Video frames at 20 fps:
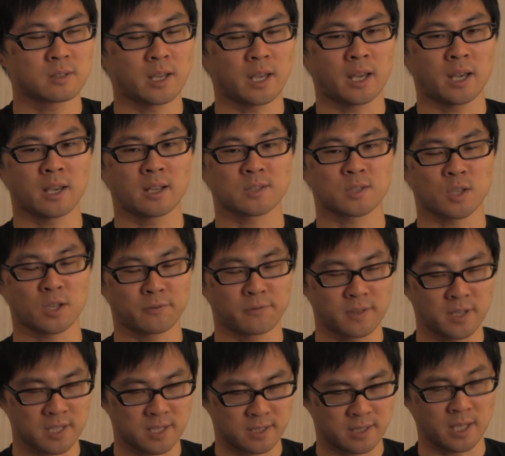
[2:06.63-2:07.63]
And so I
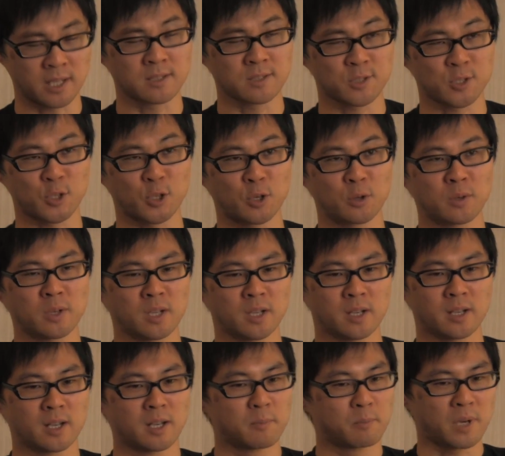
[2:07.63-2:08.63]
first done so
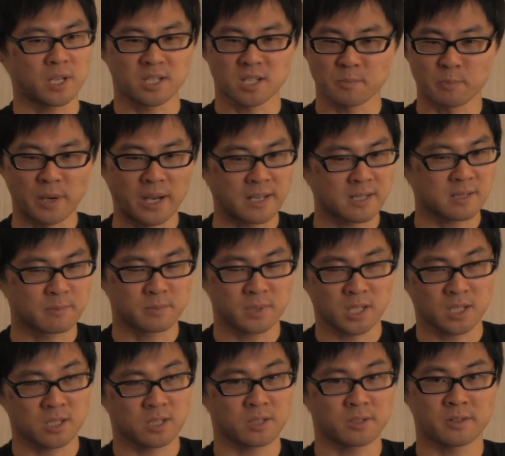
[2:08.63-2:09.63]
by just buying some
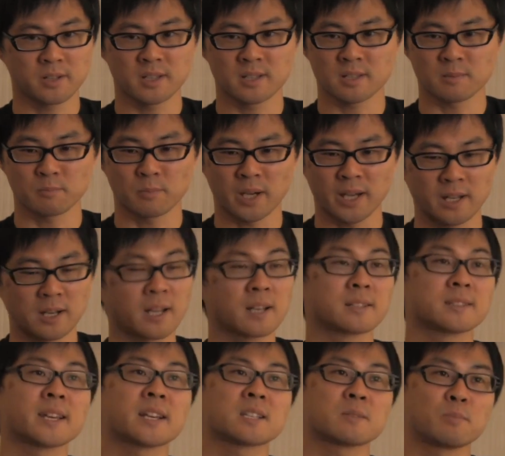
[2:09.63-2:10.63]
dictionaries and buying a
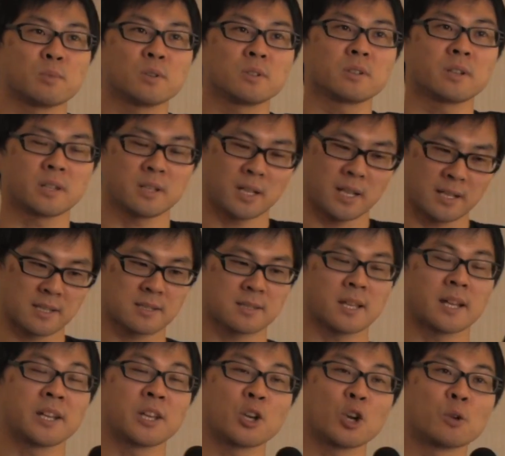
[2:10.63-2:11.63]
textbook and
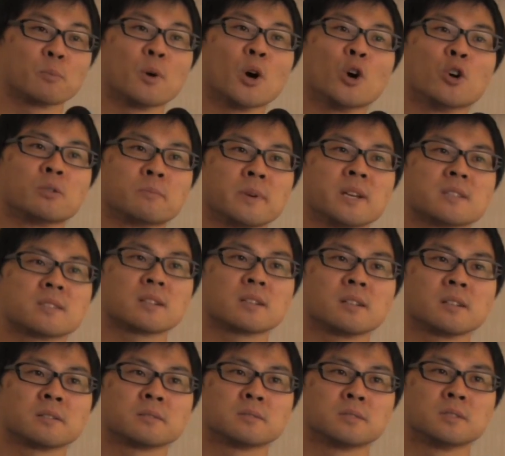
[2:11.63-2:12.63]
studying on my own
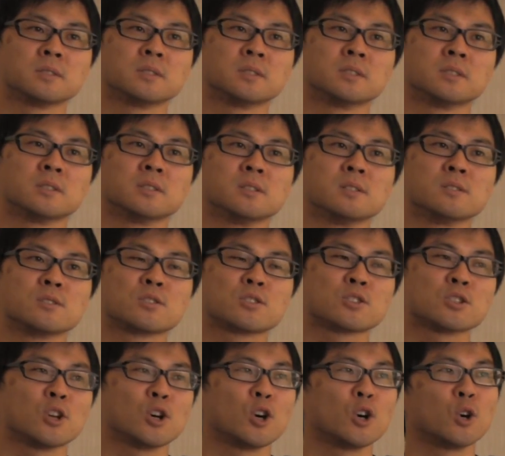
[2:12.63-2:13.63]
basically.
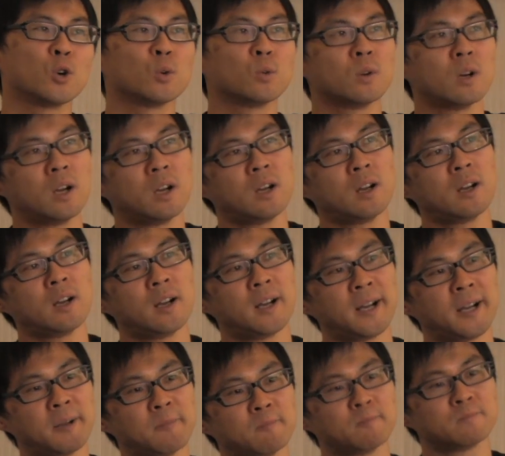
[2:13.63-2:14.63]
So
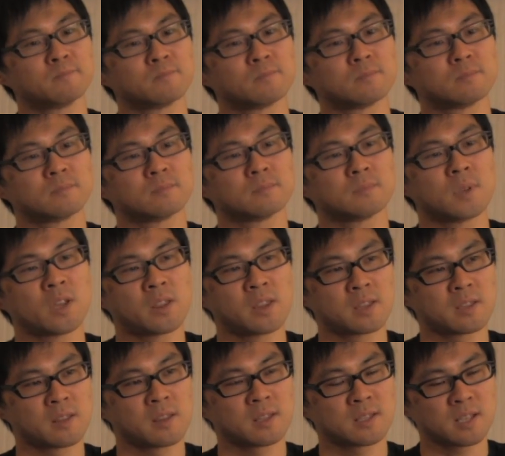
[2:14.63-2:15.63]

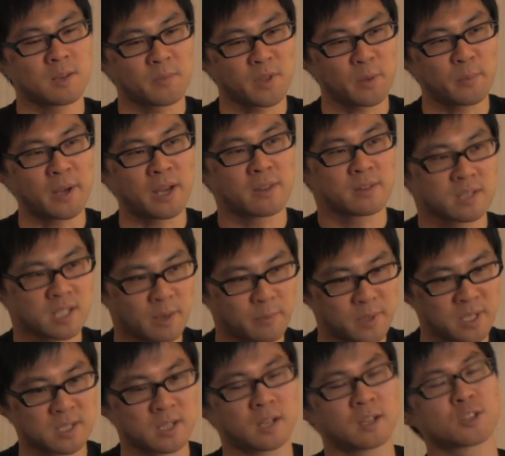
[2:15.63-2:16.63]
there's something about
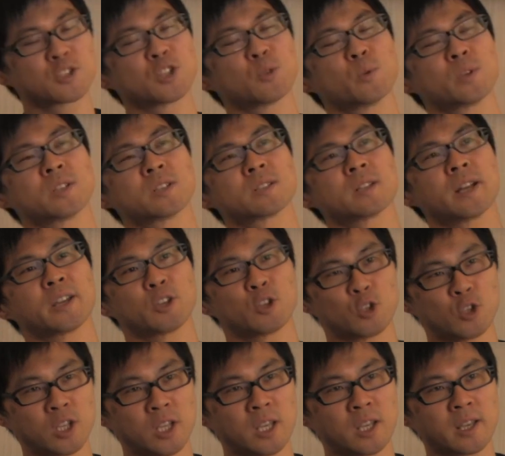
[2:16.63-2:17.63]
Japanese culture which is
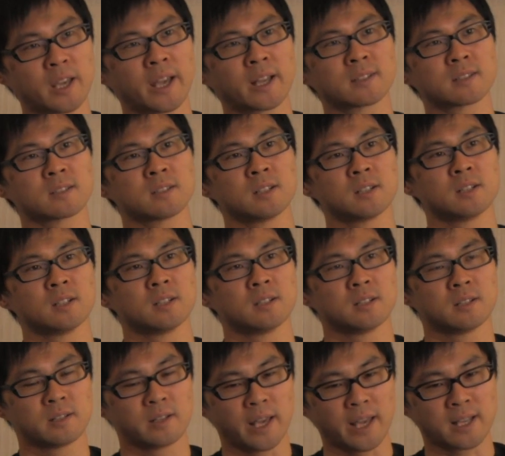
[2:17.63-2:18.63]
unique and
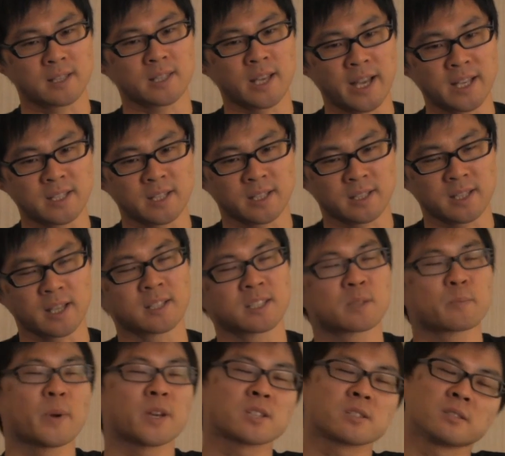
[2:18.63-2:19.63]
exciting and
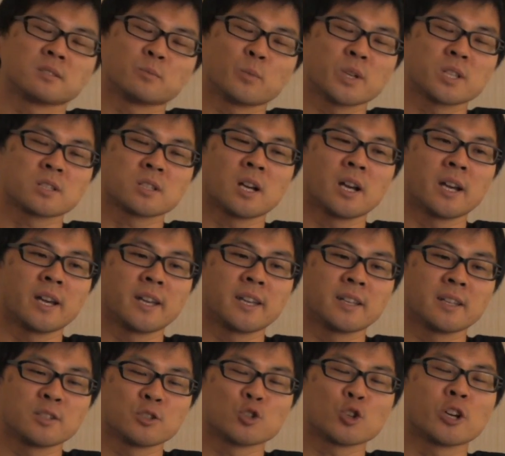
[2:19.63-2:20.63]
special, which I
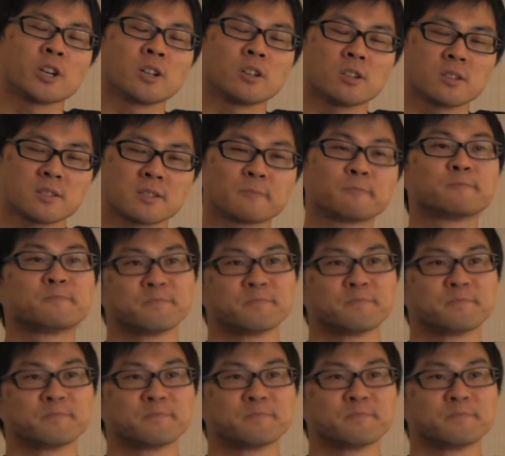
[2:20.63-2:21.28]
enjoy a lot.